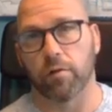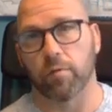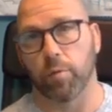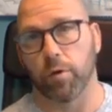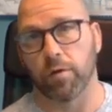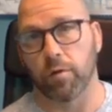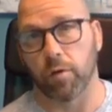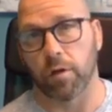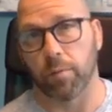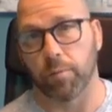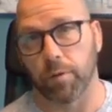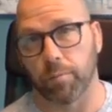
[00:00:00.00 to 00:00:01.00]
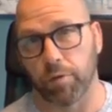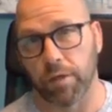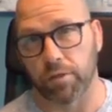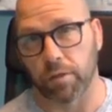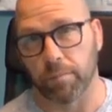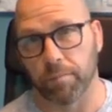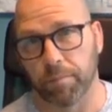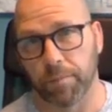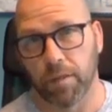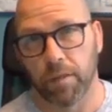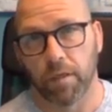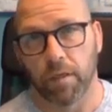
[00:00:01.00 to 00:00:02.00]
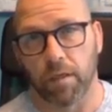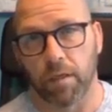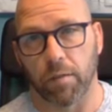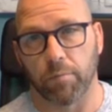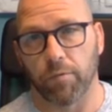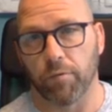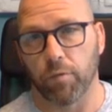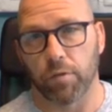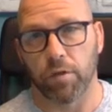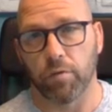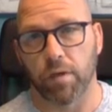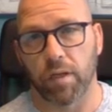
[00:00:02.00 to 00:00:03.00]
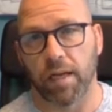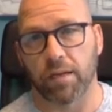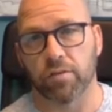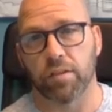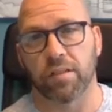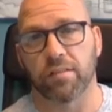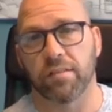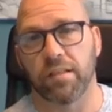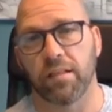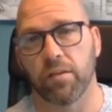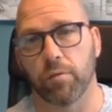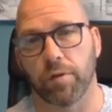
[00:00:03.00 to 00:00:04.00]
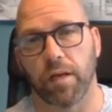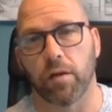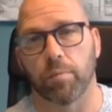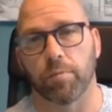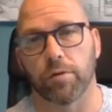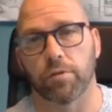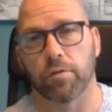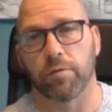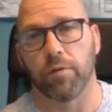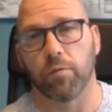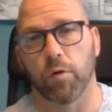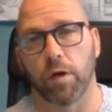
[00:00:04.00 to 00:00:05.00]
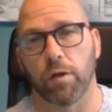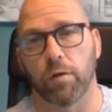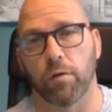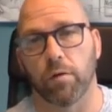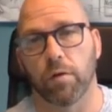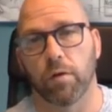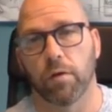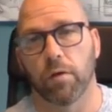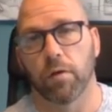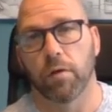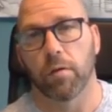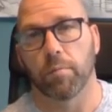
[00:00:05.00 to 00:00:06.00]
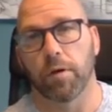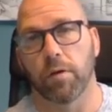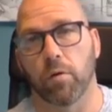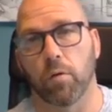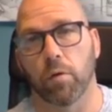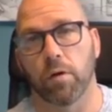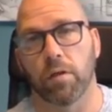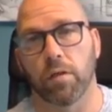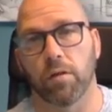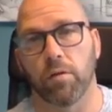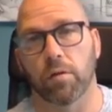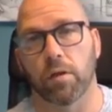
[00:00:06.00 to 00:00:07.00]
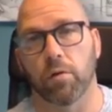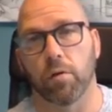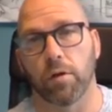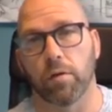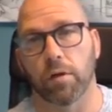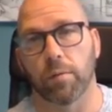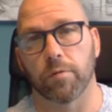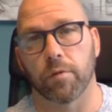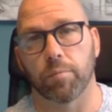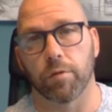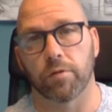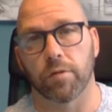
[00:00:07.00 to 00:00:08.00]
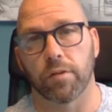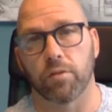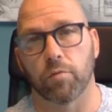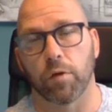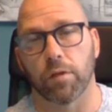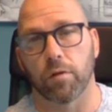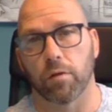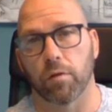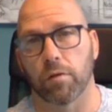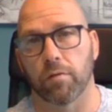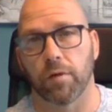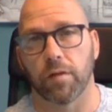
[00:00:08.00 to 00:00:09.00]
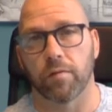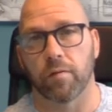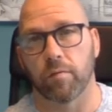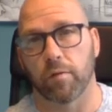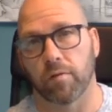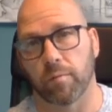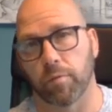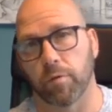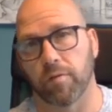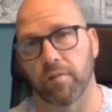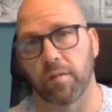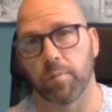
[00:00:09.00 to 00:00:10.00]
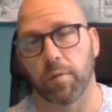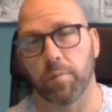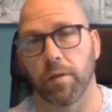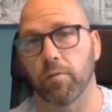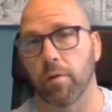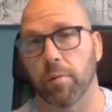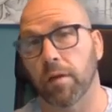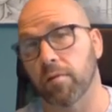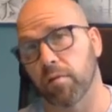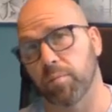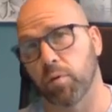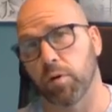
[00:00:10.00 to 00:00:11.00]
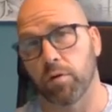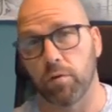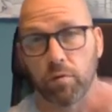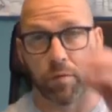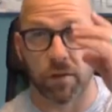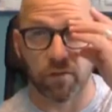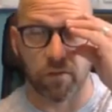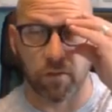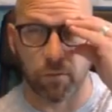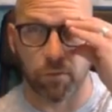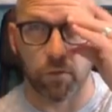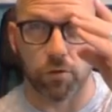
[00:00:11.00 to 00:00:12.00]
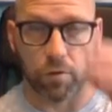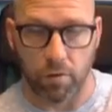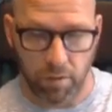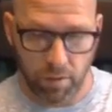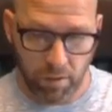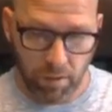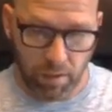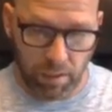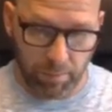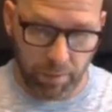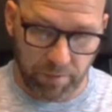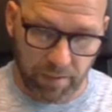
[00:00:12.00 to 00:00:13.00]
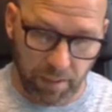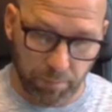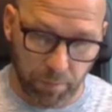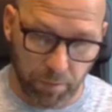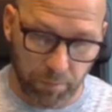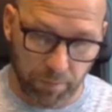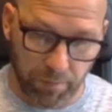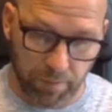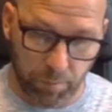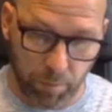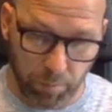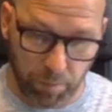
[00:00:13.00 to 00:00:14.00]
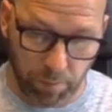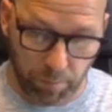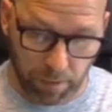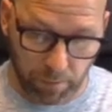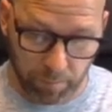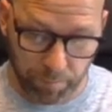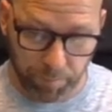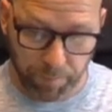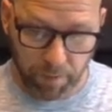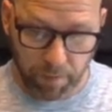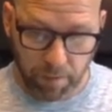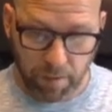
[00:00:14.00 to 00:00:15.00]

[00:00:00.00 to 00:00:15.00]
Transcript: here it's pointing to hook up with a printer. If you can actually continue without a printer if you want, or you can go ahead and hook up to the printer that you want. The current devices that we support is DPP. We may support new devices in the future. I'm going to tap on this DPP model.